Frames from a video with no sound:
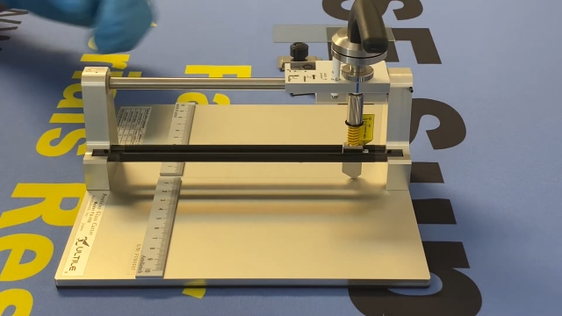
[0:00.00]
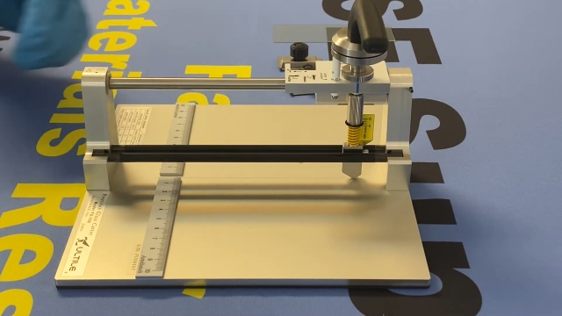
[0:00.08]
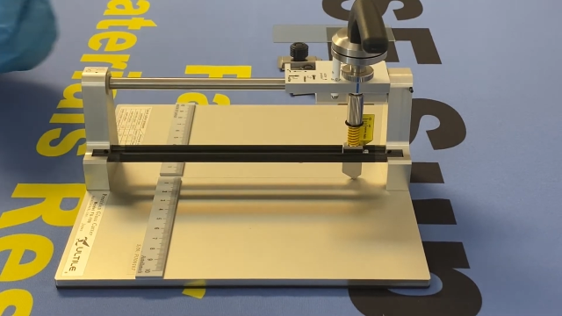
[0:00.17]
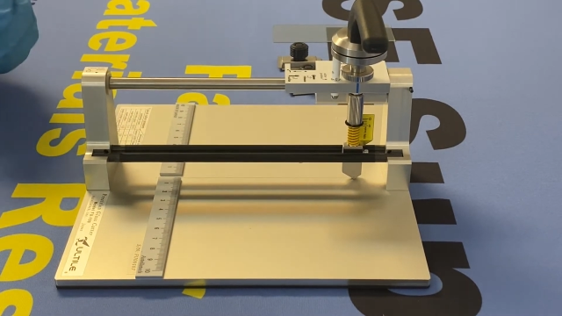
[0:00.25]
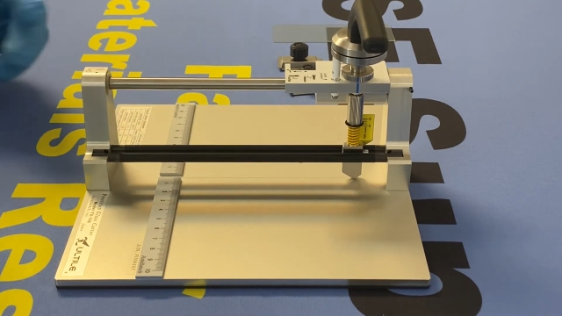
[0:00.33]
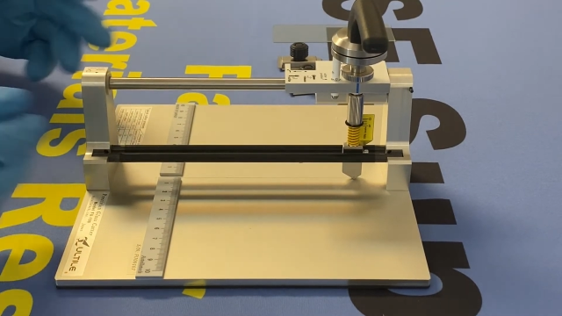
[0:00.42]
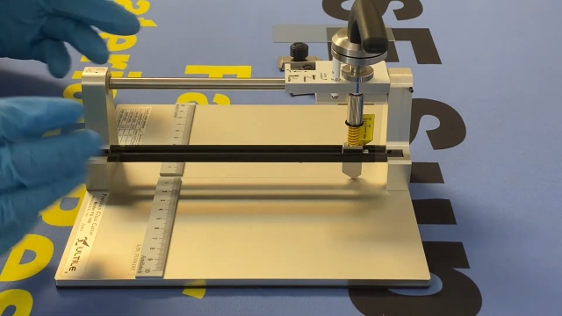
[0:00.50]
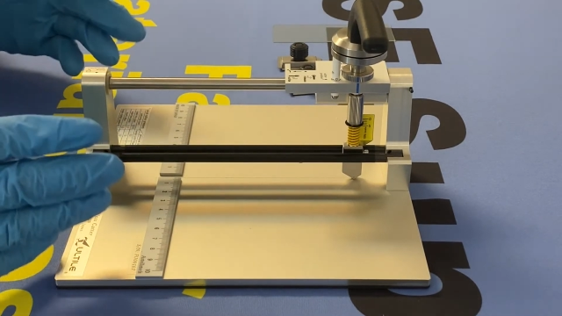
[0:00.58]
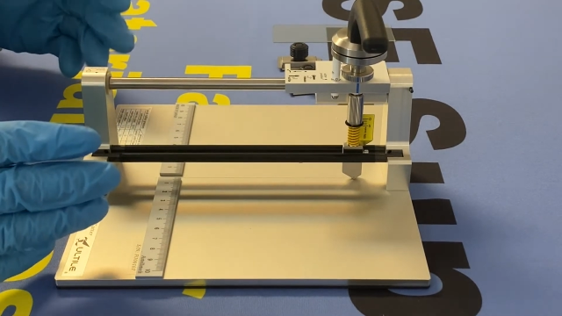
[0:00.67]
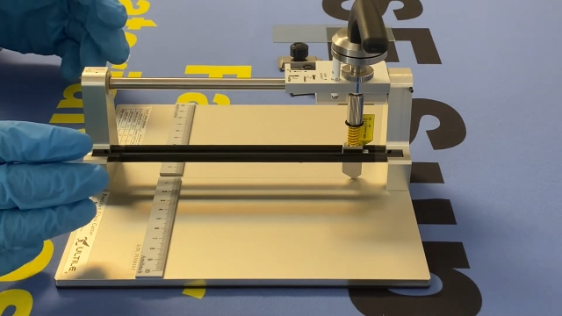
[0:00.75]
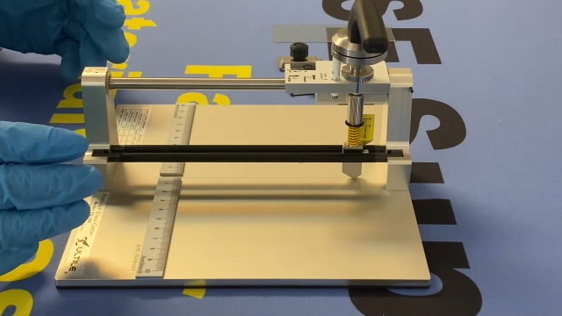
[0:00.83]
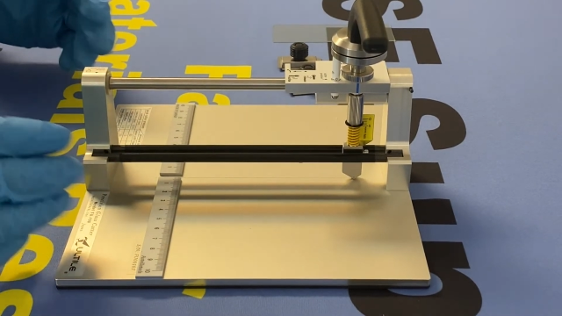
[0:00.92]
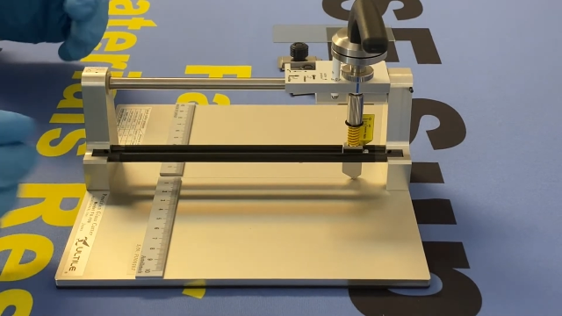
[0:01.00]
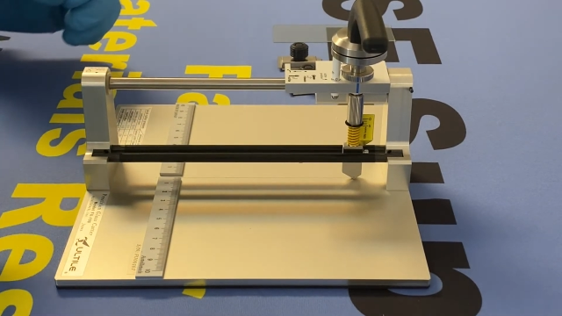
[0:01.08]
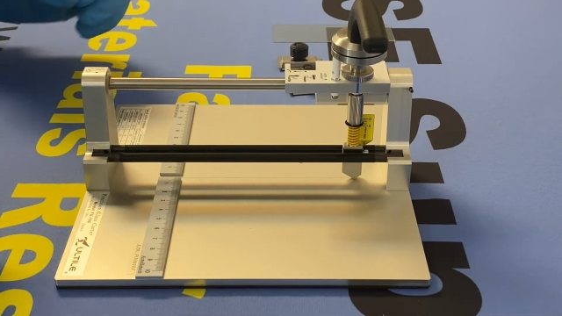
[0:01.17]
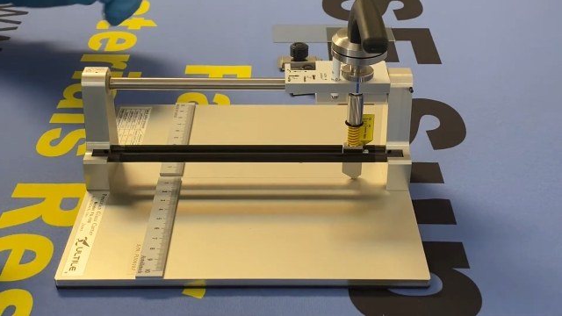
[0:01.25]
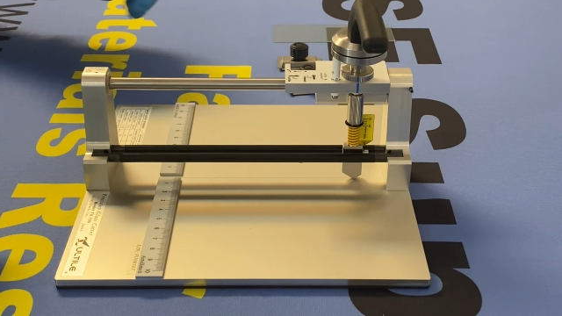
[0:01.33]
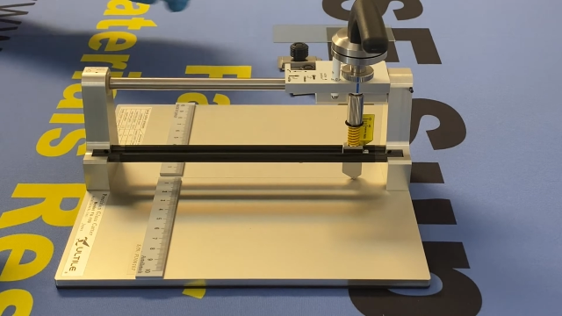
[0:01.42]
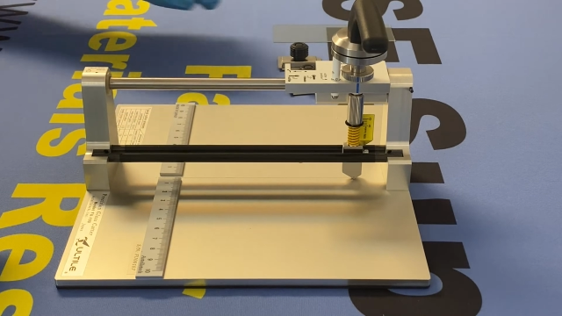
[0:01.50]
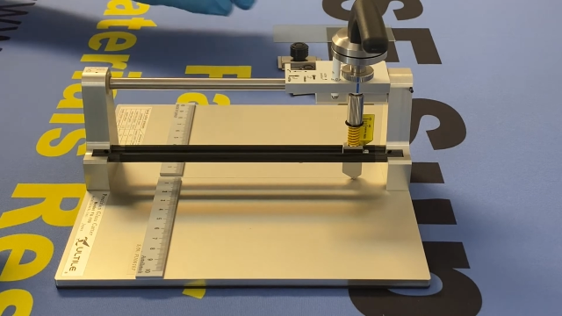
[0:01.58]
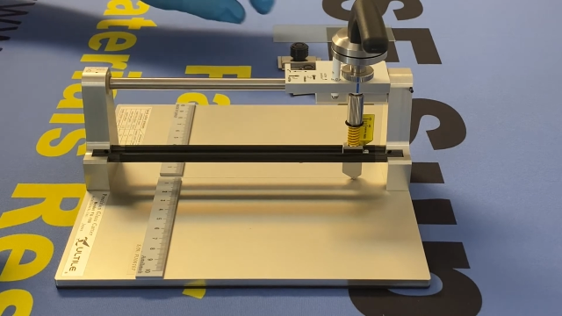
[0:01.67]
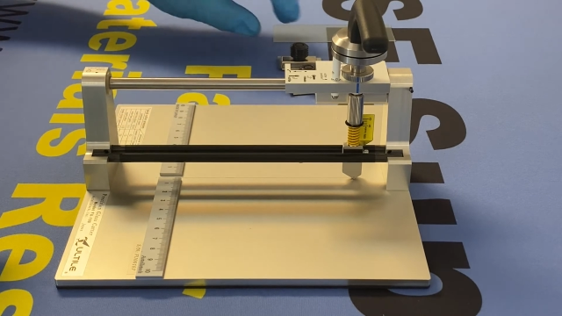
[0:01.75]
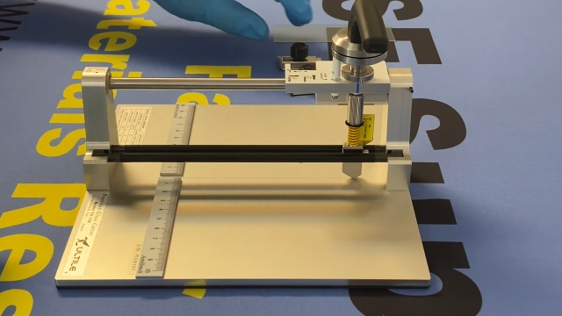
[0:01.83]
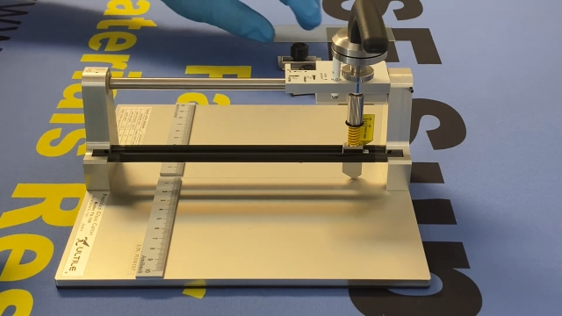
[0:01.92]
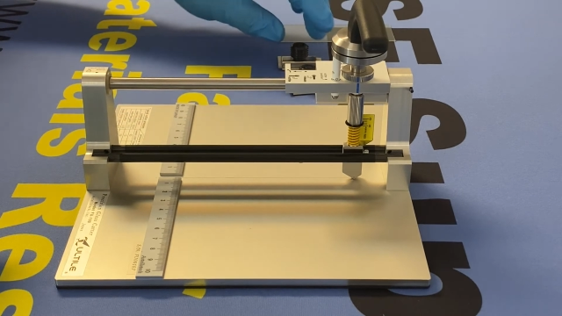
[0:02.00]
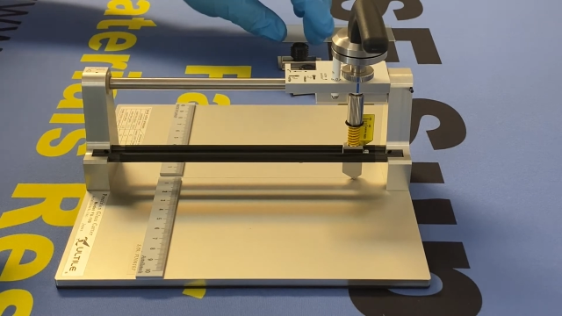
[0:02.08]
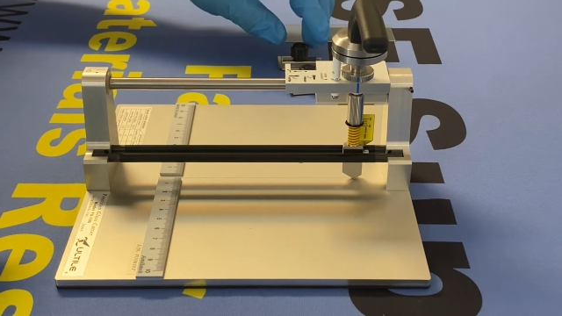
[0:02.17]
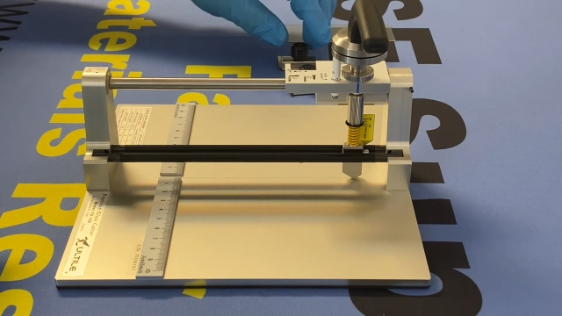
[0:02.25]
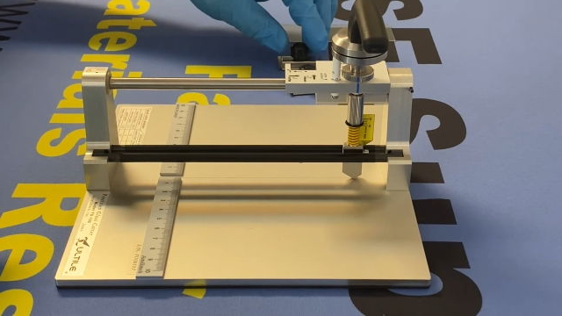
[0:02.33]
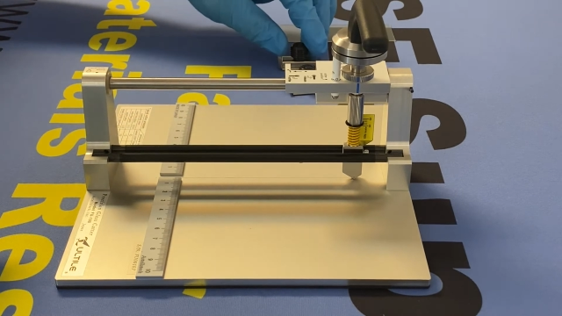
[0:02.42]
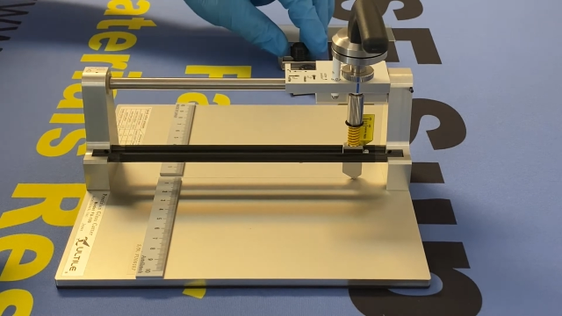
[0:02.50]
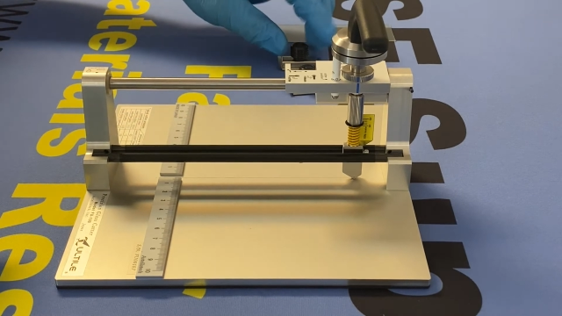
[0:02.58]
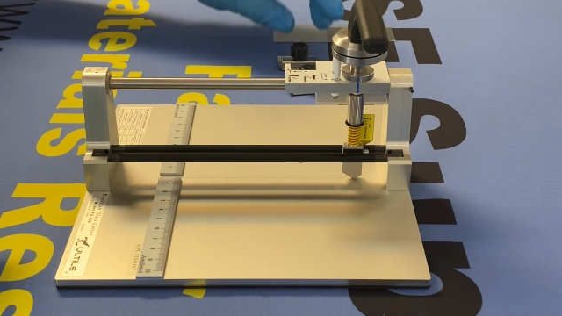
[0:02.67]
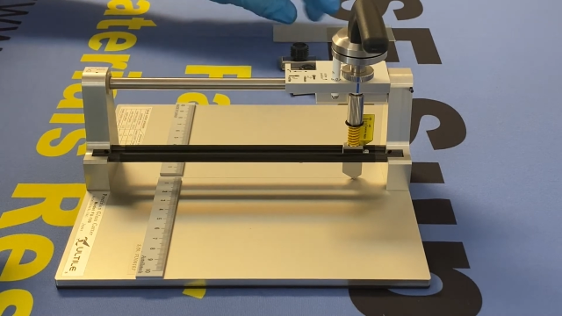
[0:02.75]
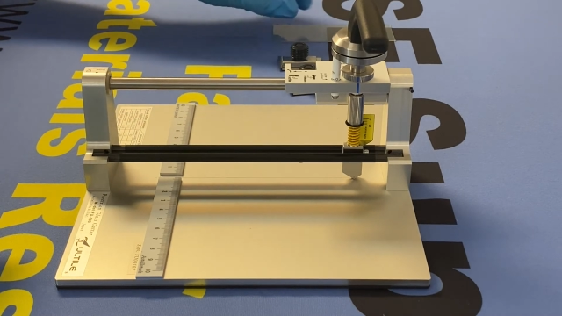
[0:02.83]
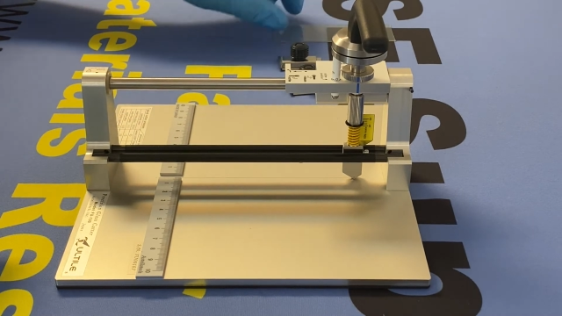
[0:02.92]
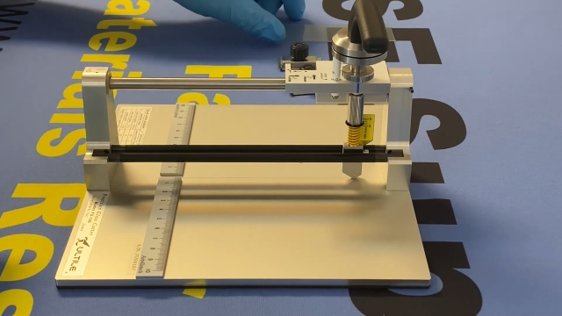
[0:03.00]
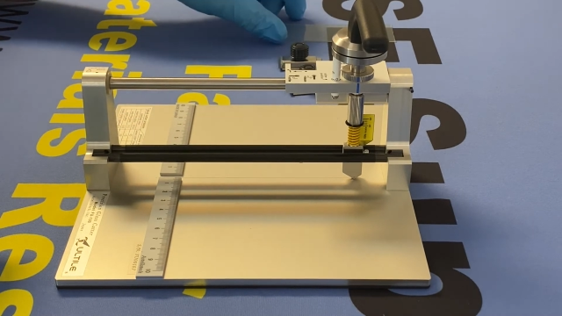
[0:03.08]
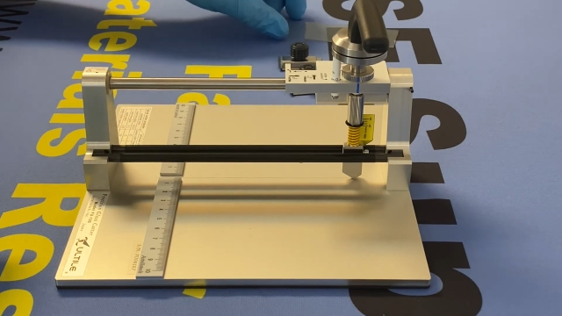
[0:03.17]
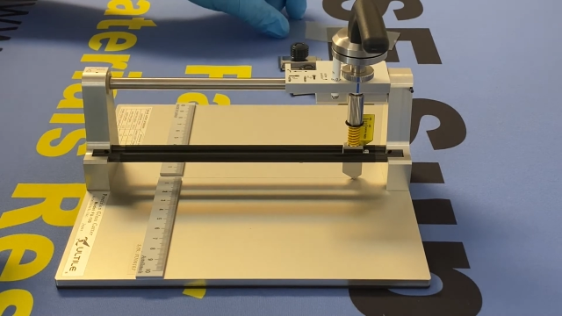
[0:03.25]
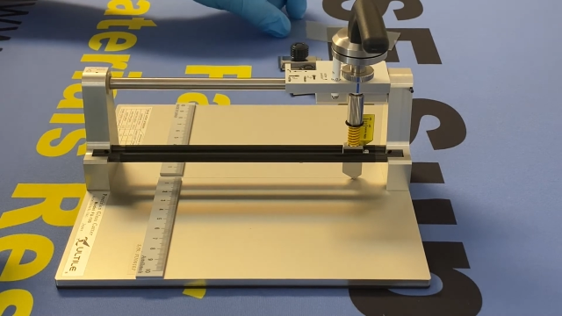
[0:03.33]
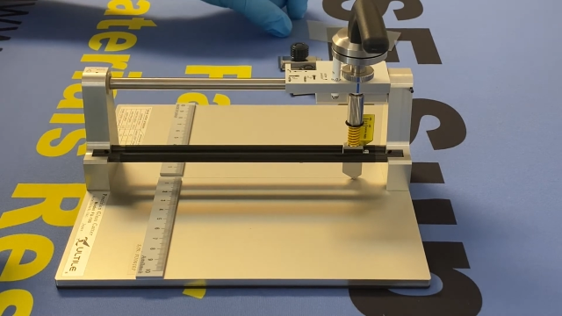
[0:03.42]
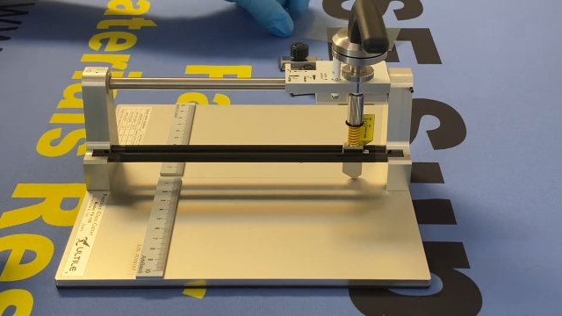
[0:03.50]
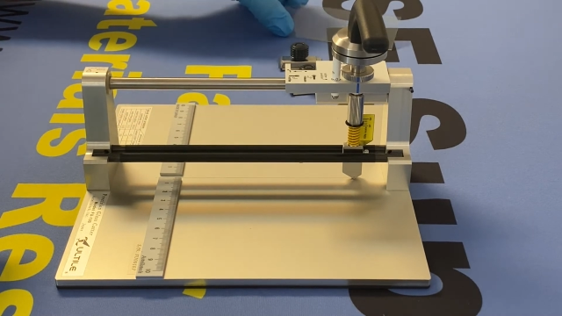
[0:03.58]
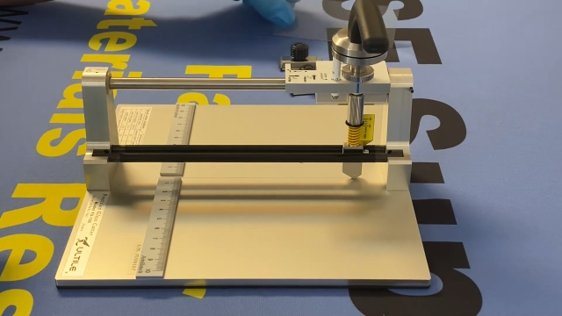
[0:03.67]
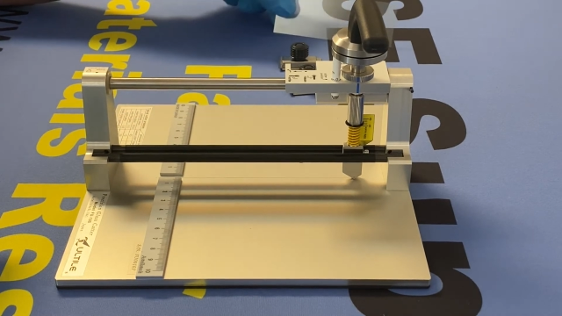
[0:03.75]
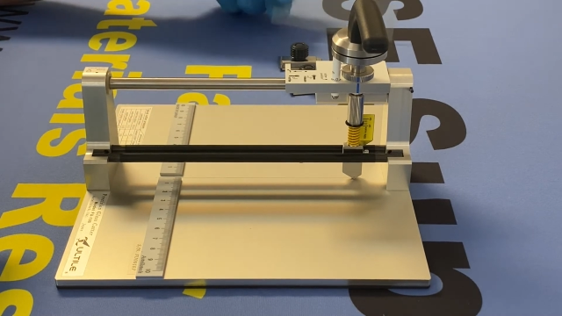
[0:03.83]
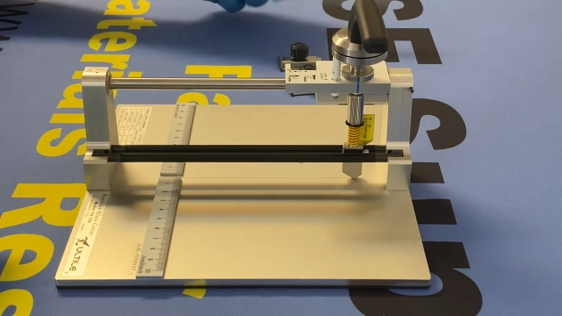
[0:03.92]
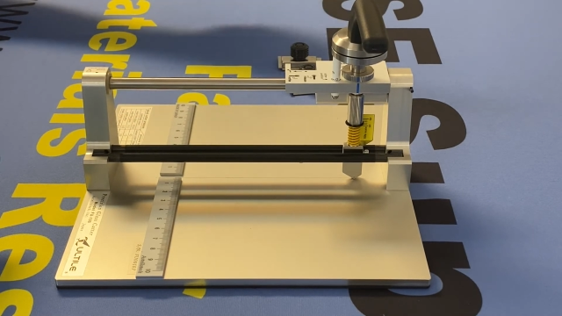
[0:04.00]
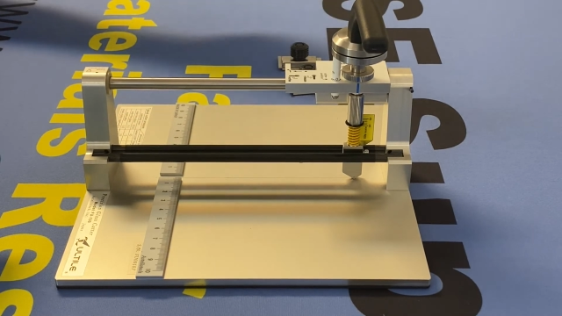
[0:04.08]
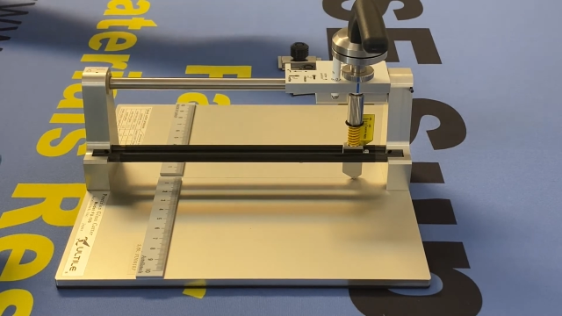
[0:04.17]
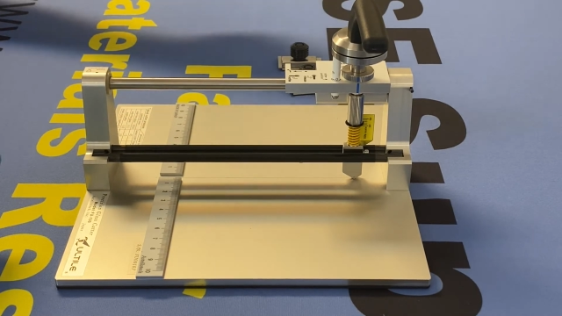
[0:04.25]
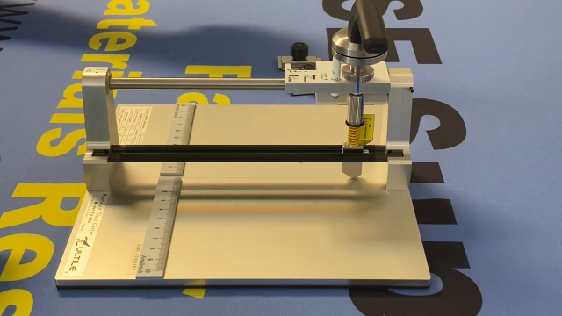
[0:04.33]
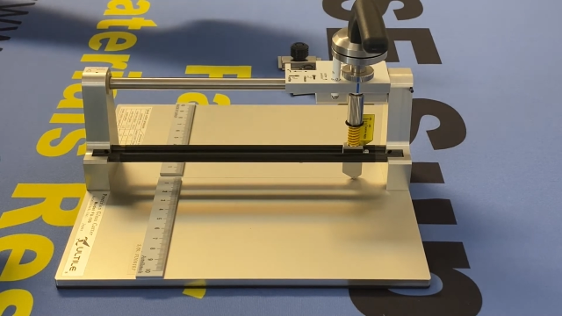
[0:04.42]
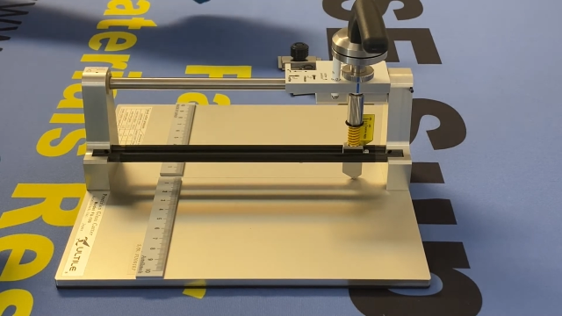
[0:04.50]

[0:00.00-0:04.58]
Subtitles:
No face is visible, so there are no lips to read.